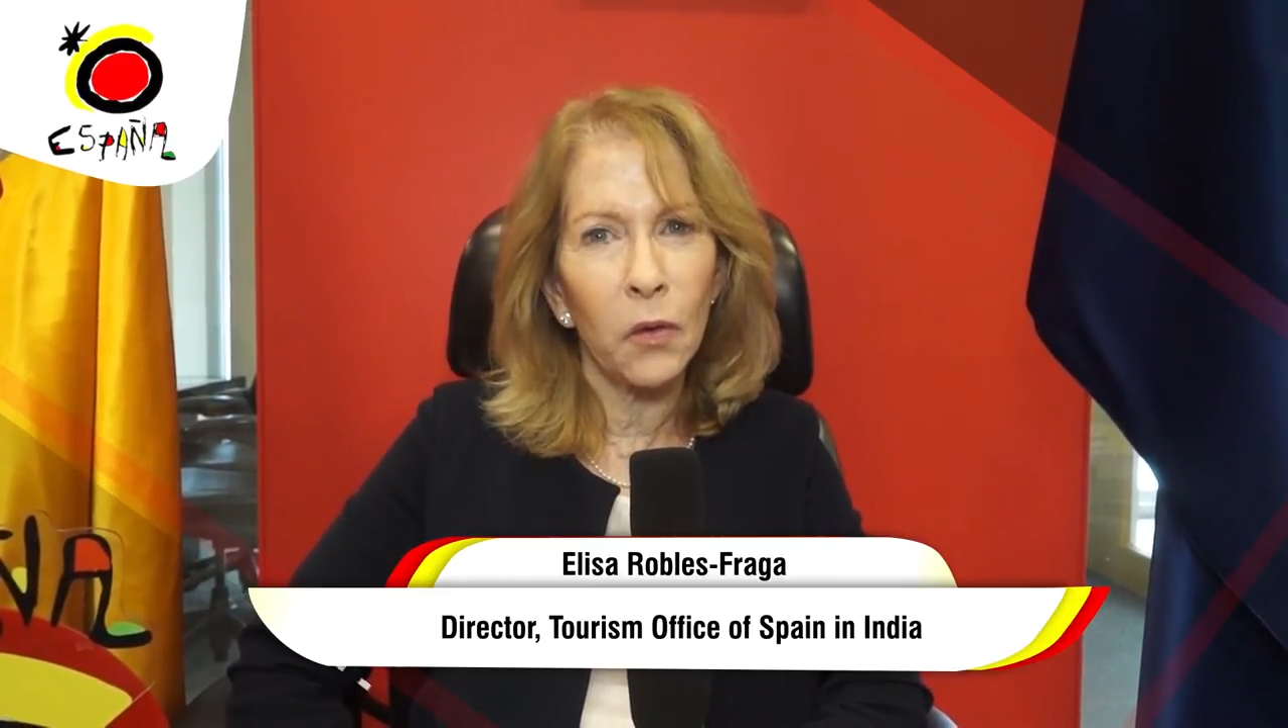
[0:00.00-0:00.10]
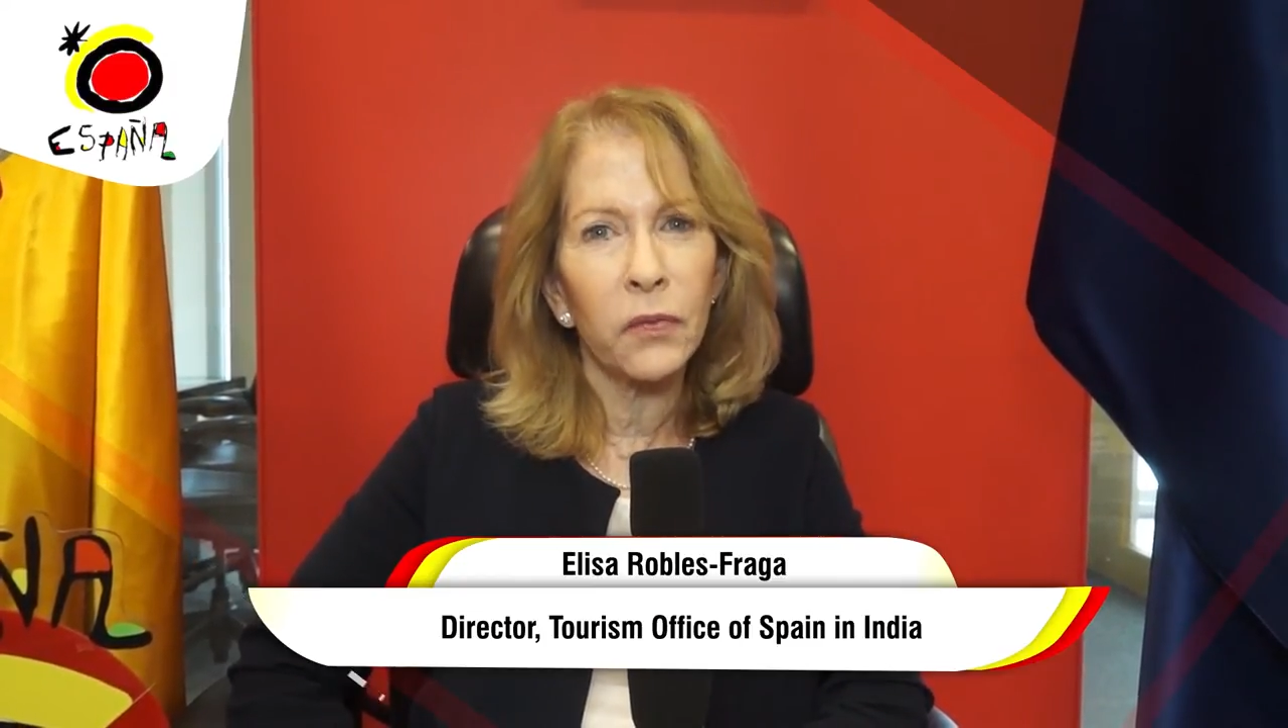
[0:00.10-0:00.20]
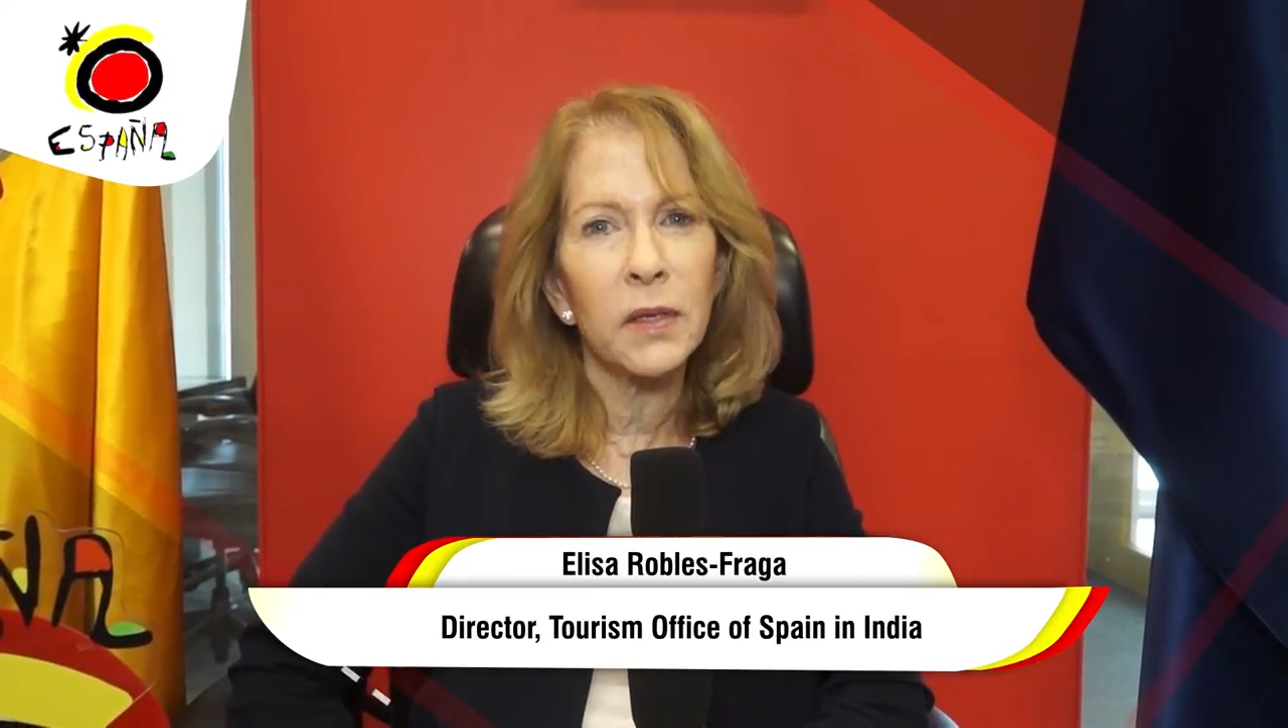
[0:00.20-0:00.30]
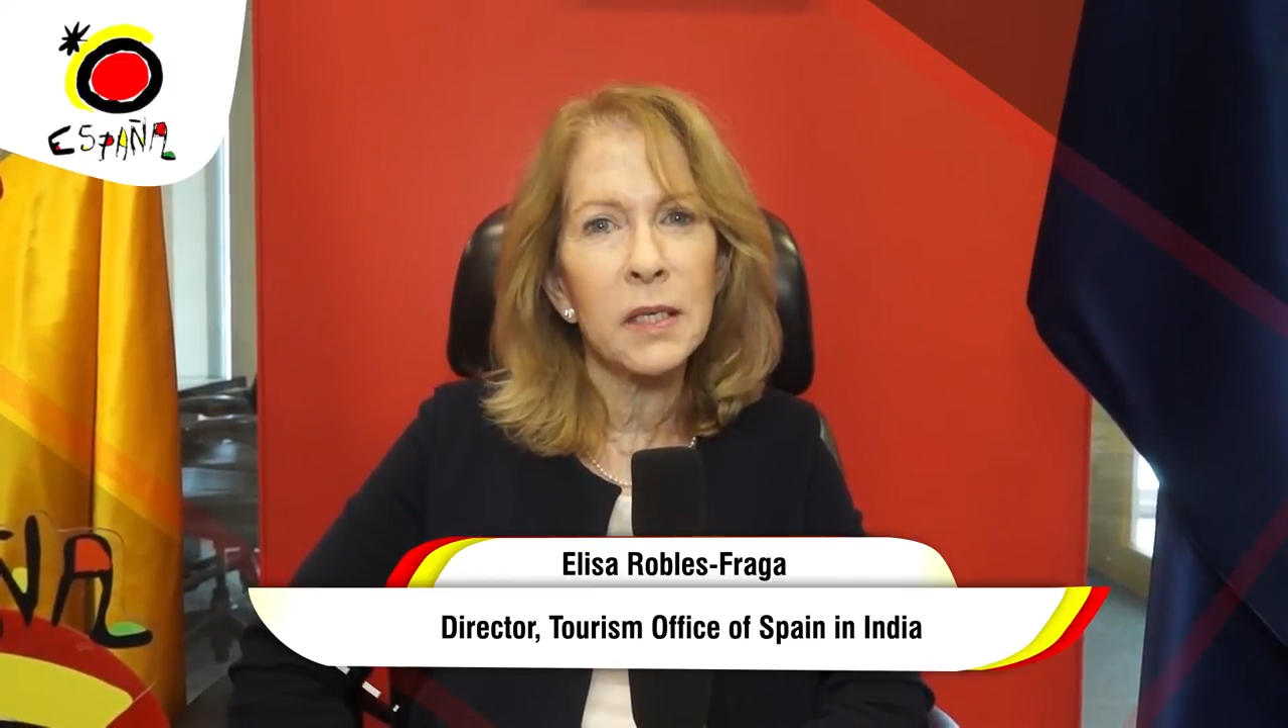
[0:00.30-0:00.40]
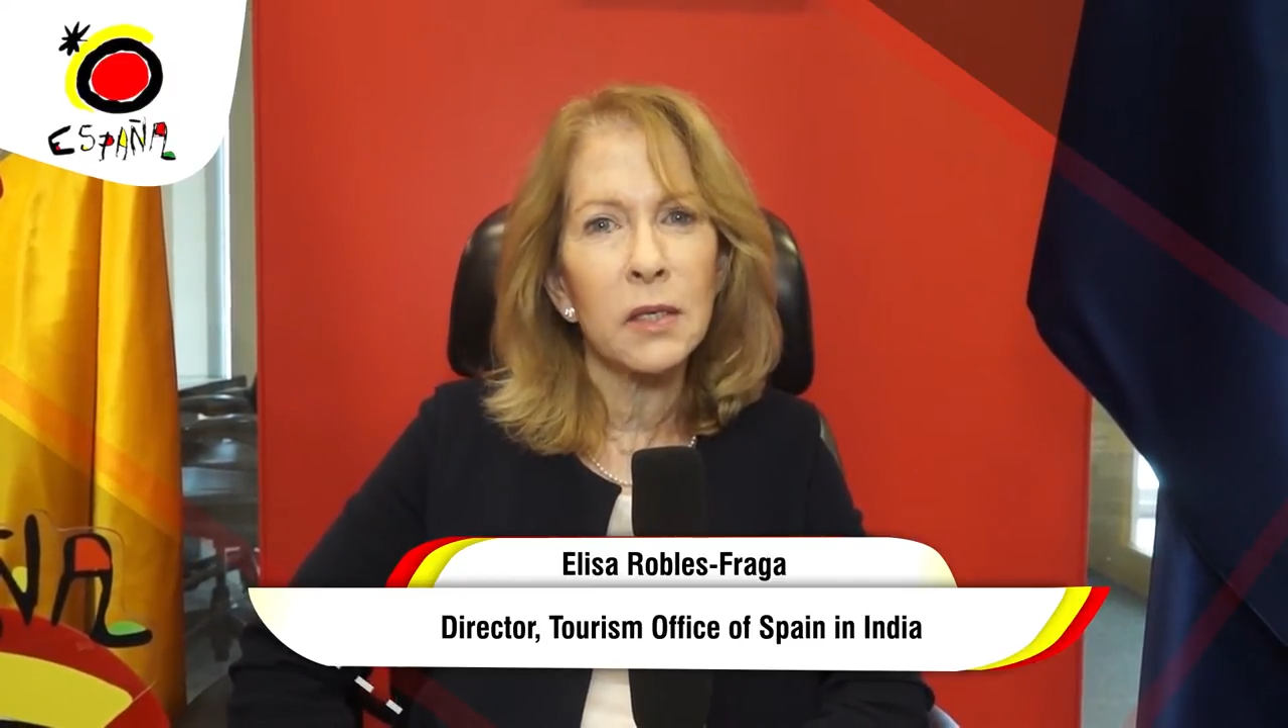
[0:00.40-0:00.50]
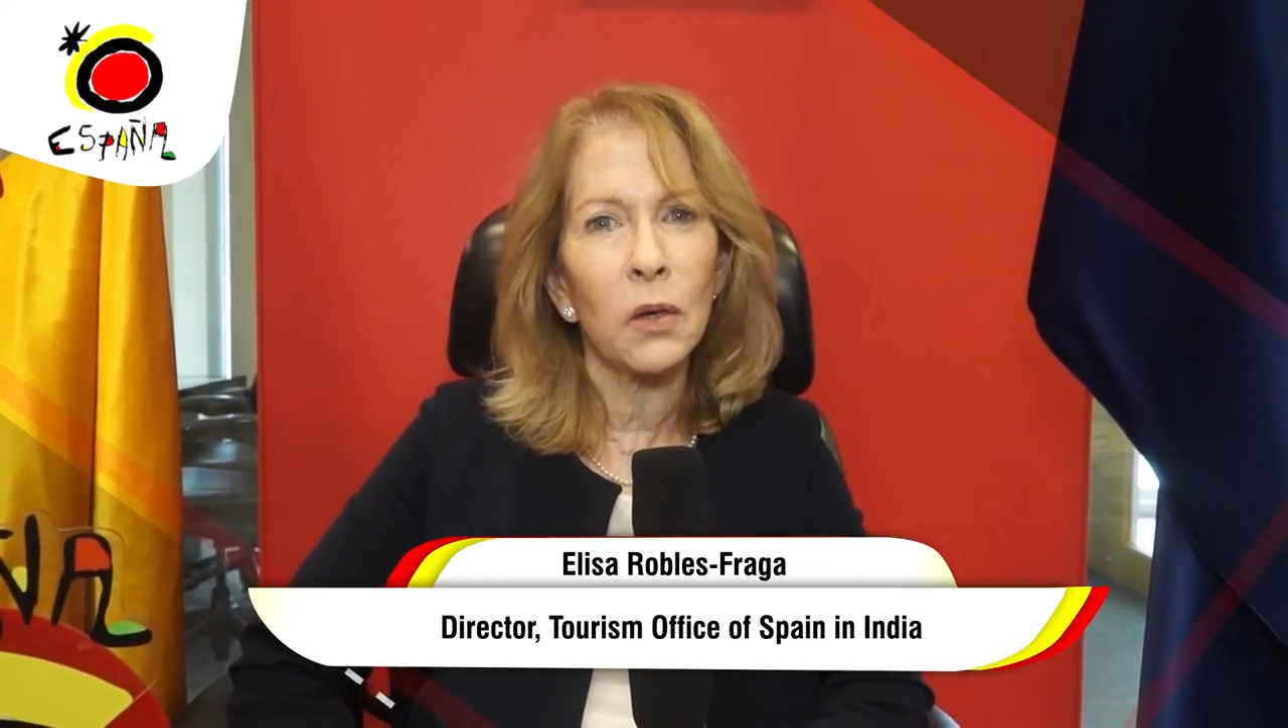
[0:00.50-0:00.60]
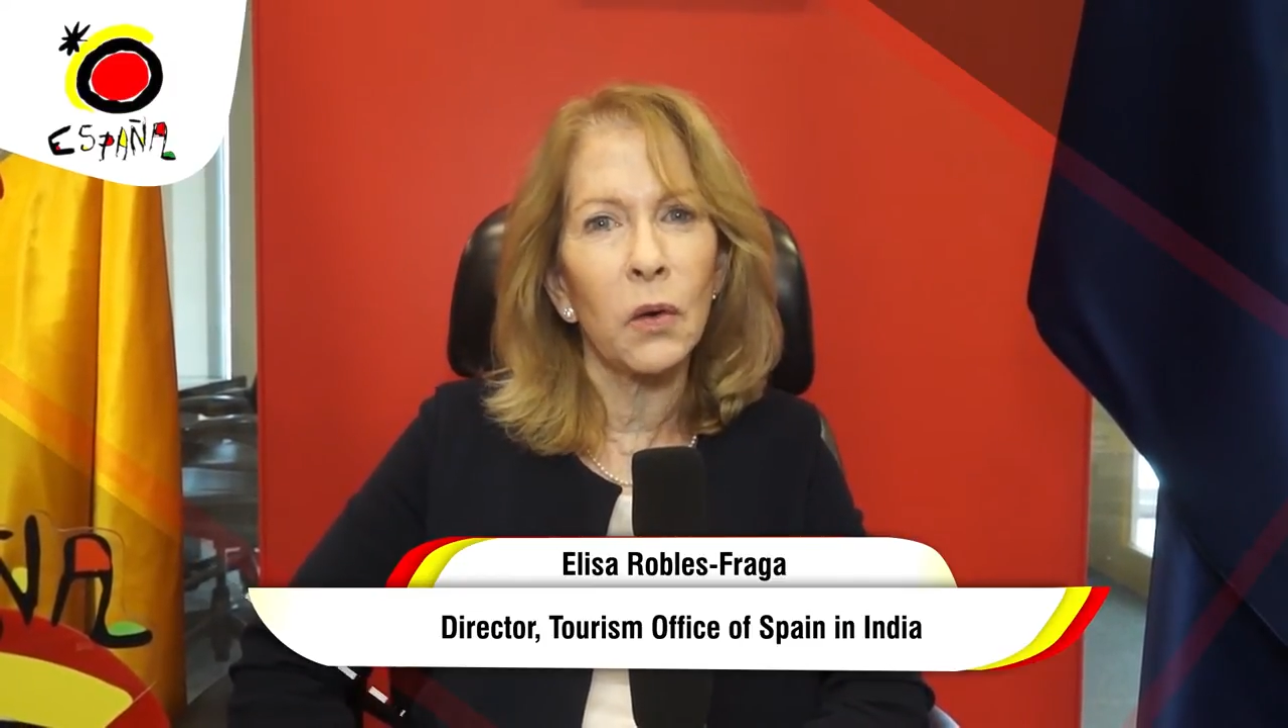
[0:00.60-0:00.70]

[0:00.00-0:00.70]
office